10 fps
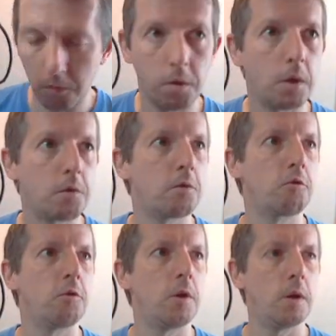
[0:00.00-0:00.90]
There's the
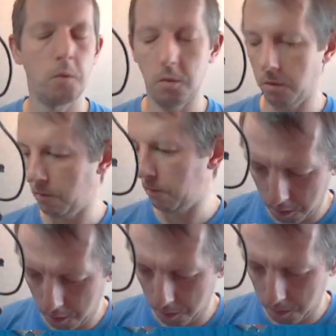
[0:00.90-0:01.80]
screen out.
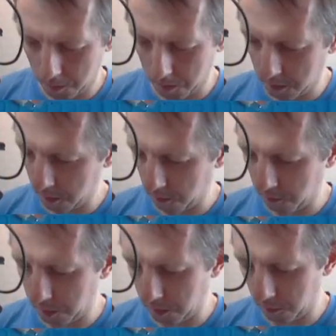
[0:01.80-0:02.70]
May as well take these
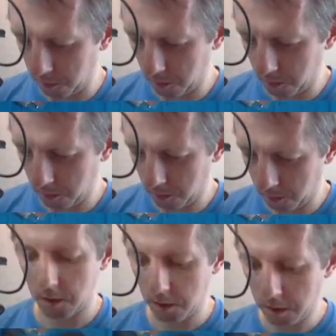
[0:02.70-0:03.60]
buttons out.
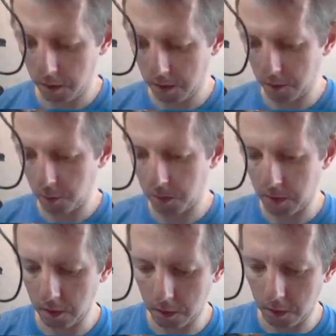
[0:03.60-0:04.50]
Clean that up with
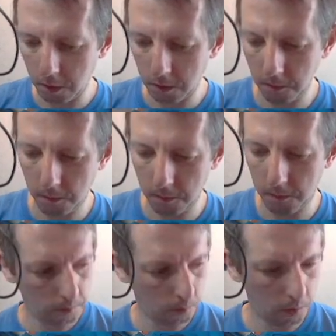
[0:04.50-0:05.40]
alcohol.
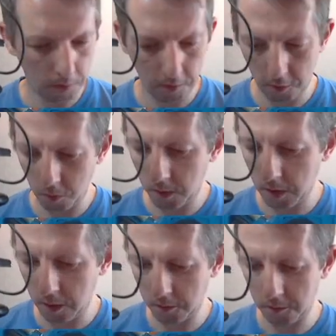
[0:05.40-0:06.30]
Once I do
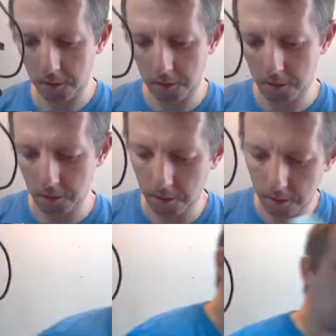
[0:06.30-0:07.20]
that,
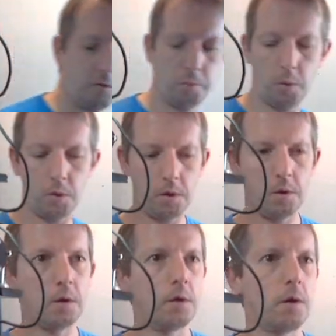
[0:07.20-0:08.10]
I've bought
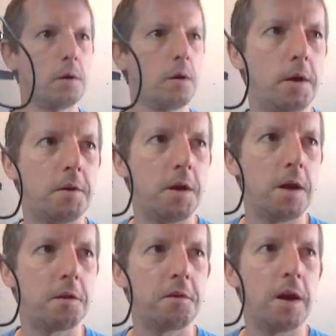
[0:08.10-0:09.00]
a
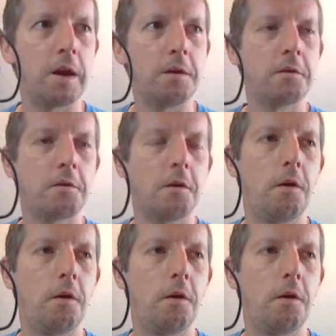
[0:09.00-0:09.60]
DS Lite